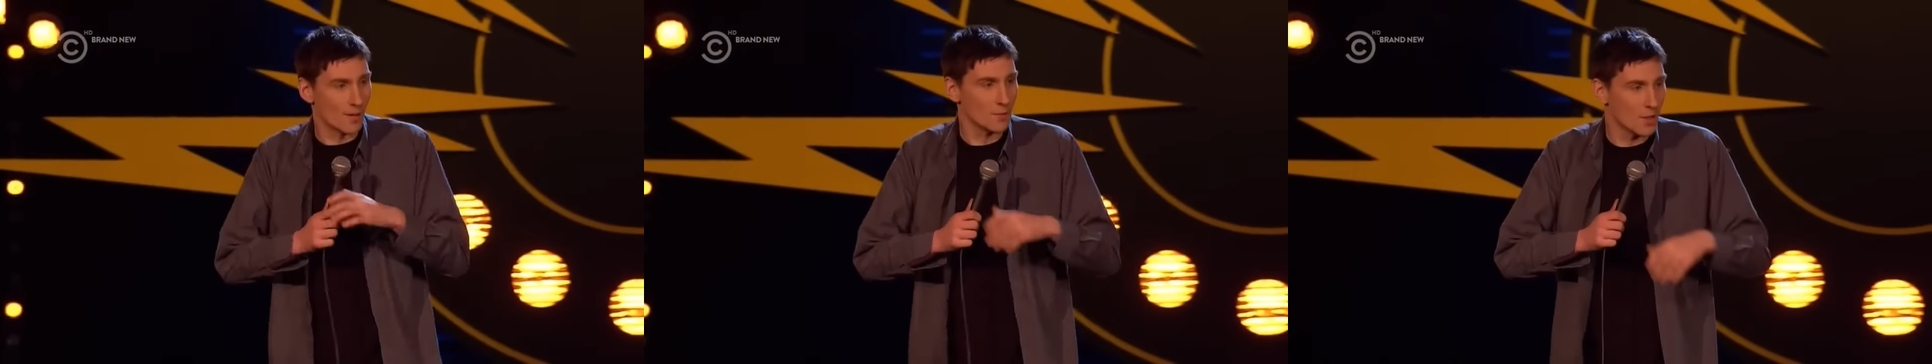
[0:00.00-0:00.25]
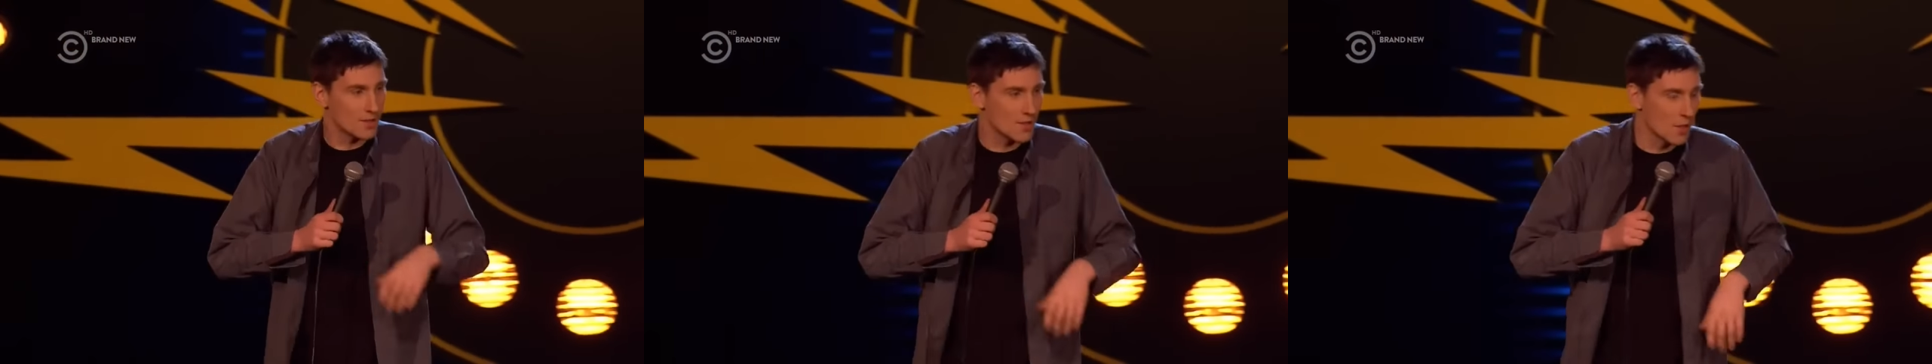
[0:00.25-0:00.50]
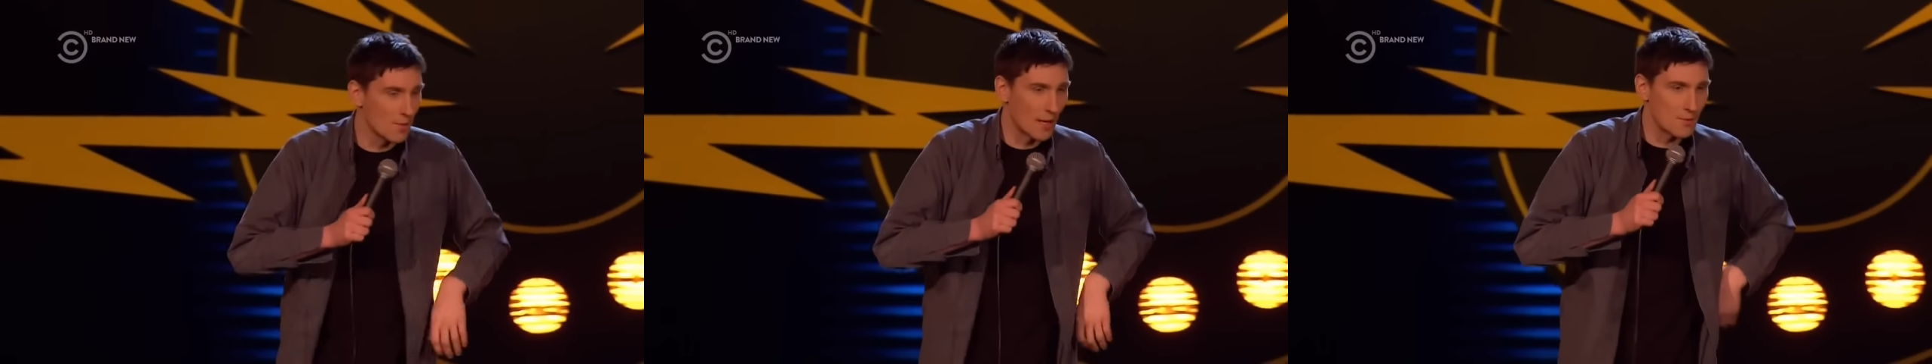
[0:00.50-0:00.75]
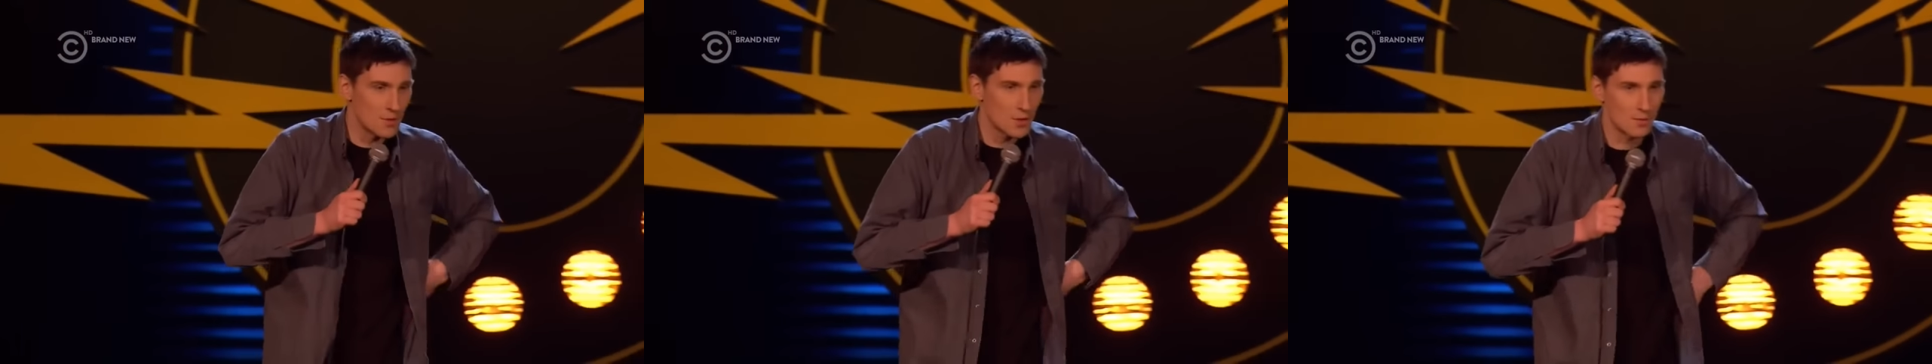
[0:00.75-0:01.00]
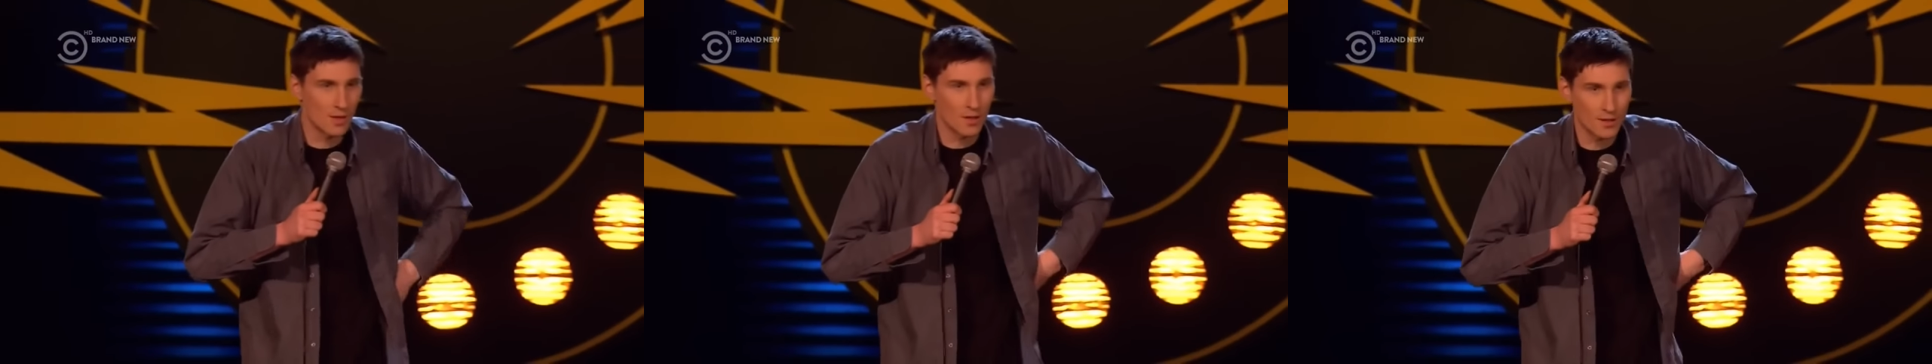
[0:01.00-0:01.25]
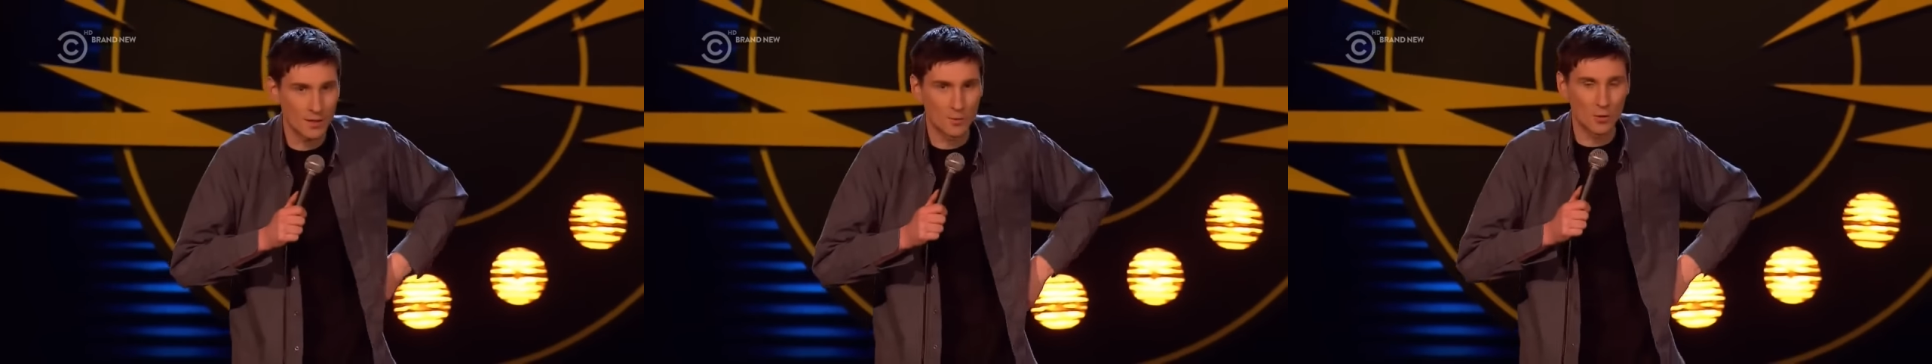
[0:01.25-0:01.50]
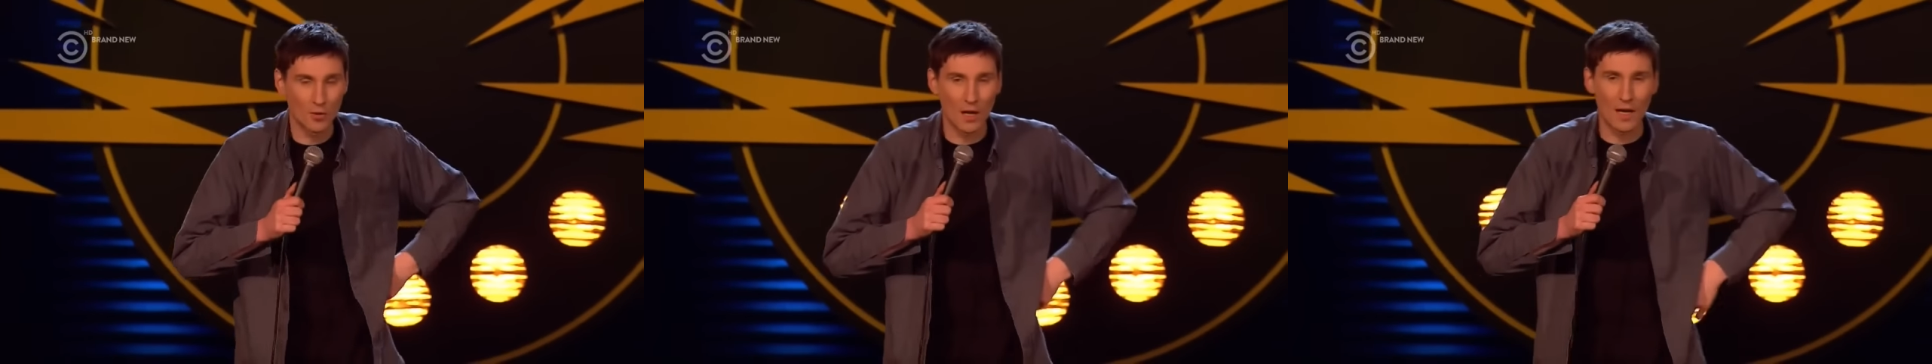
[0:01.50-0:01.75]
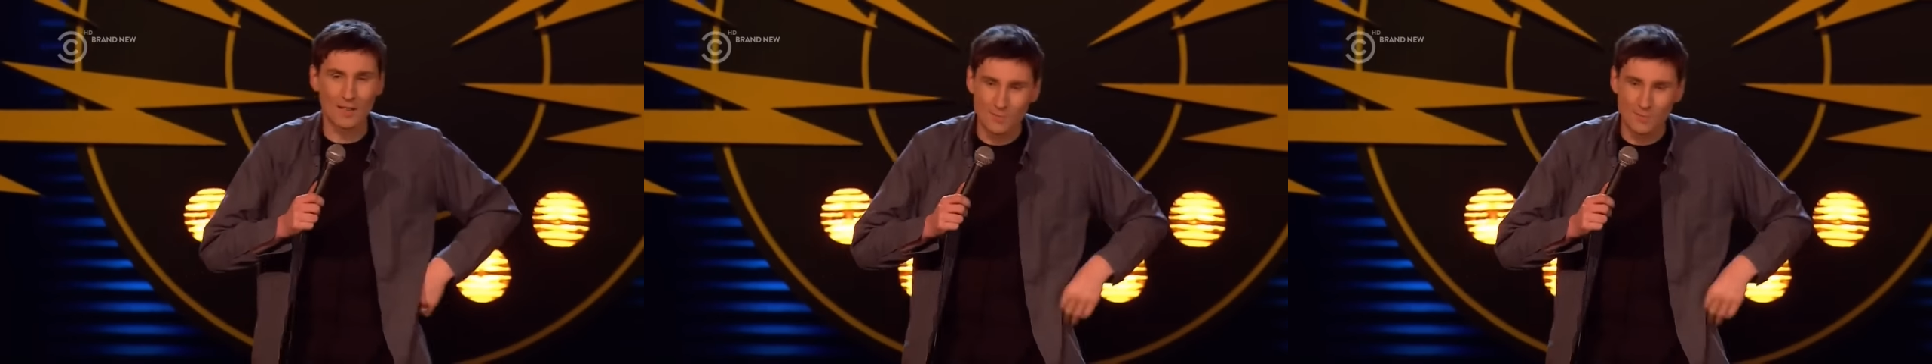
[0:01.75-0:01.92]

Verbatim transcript: Good. I'm good too. My name's Sean McLoughlin. I'm all right.